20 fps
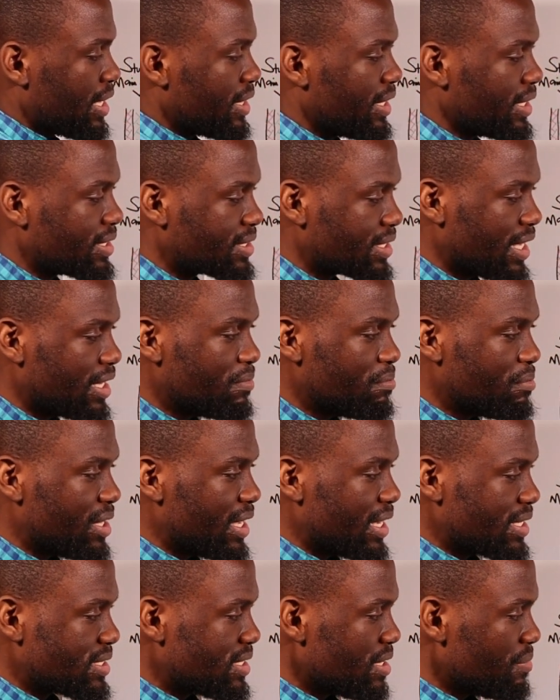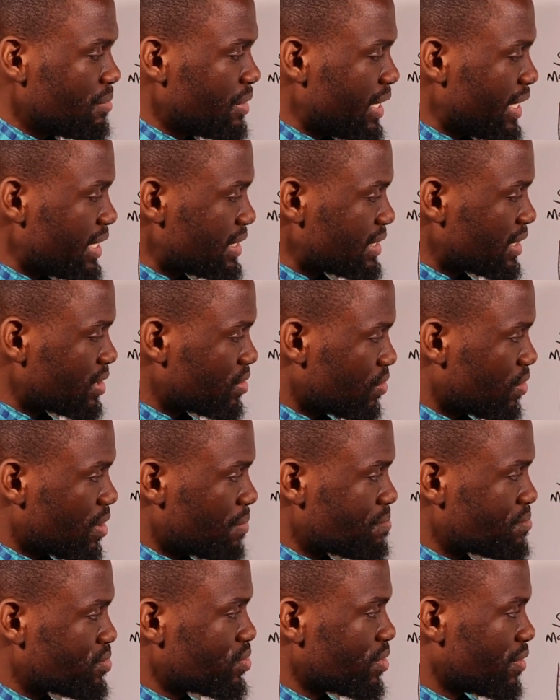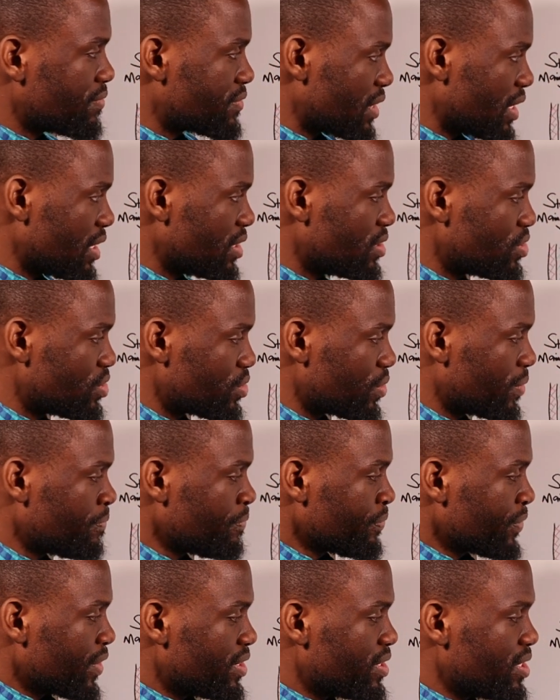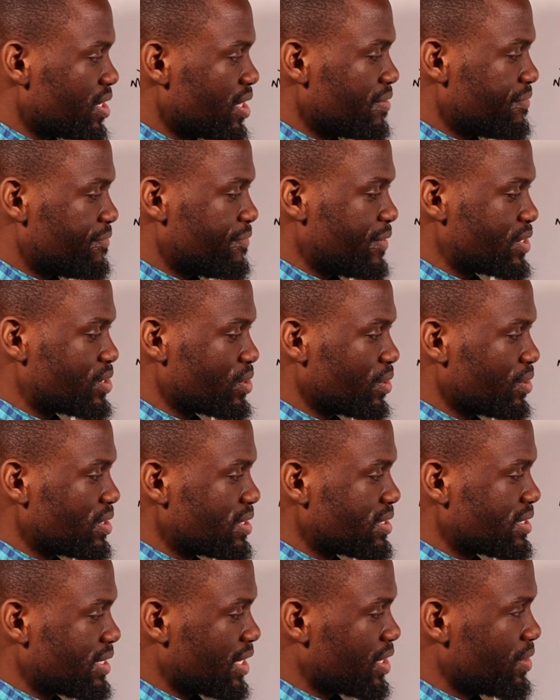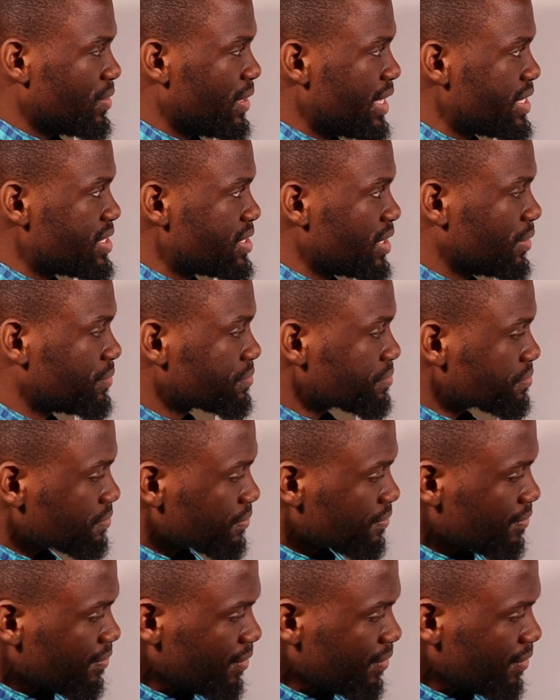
that can be assimilated or absorbed into the fetal circulation.